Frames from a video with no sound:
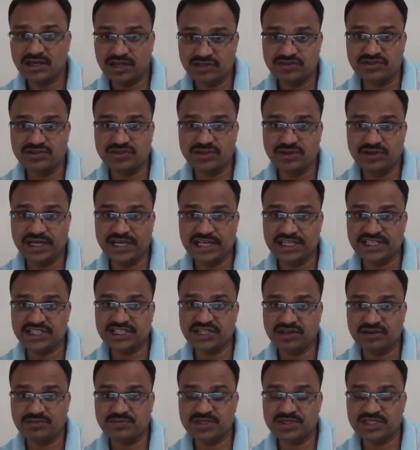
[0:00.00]

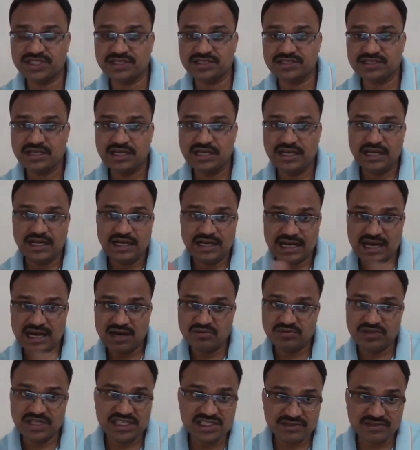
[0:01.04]
consolidation of shares.
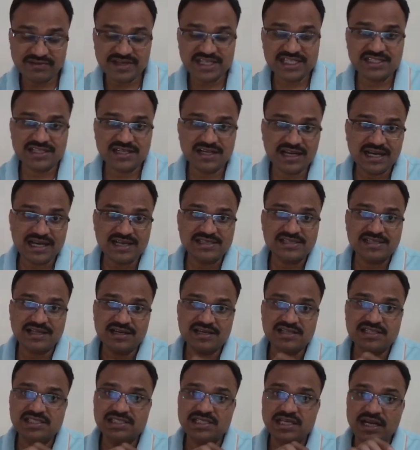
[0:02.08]
Now this question asks
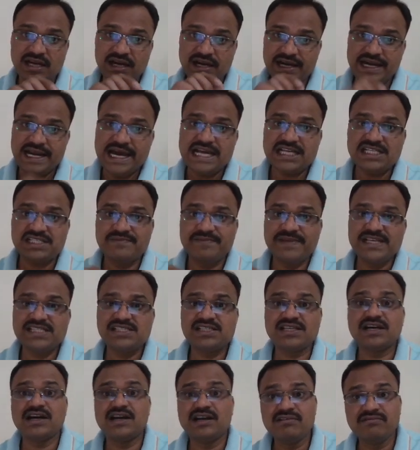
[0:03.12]
us dash
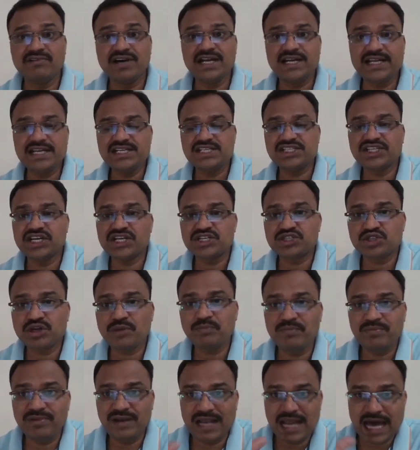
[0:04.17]
means converting shares
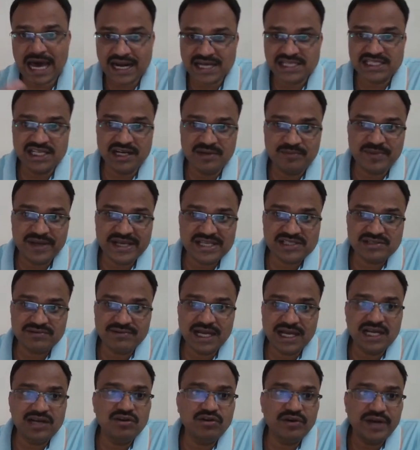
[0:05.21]
of larger face
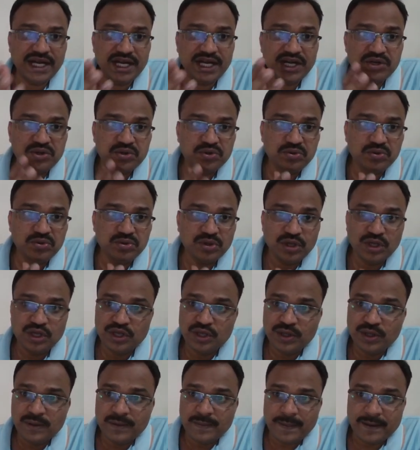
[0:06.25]
value into
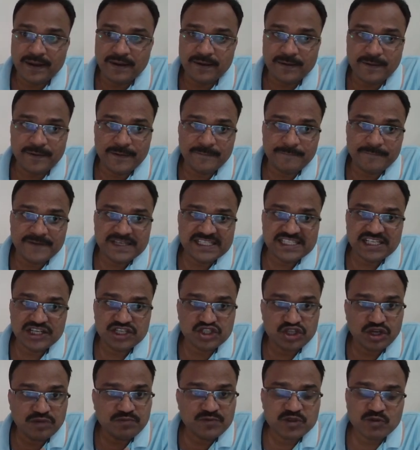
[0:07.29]
uh,
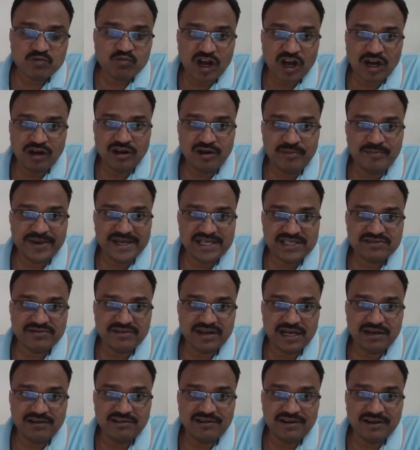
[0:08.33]
shares of smaller face
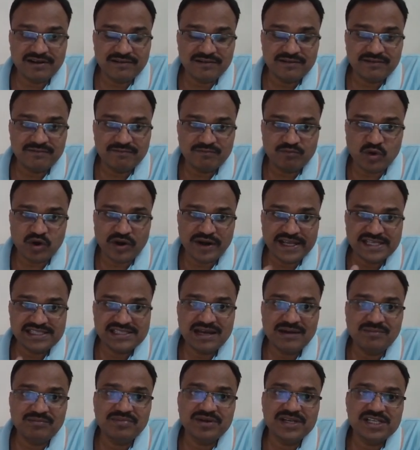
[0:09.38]
value. For
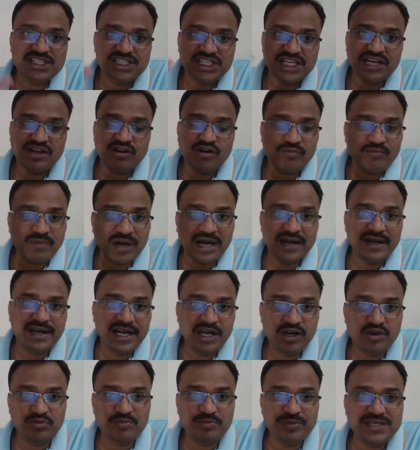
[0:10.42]
example, share of
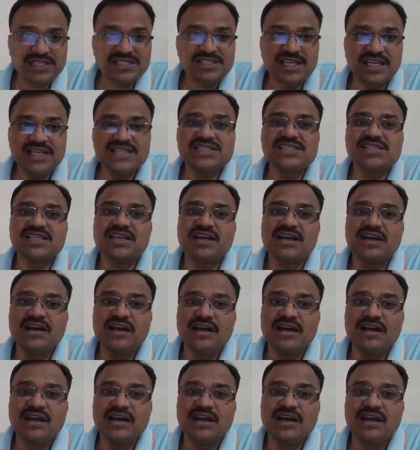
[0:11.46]
100 rupees is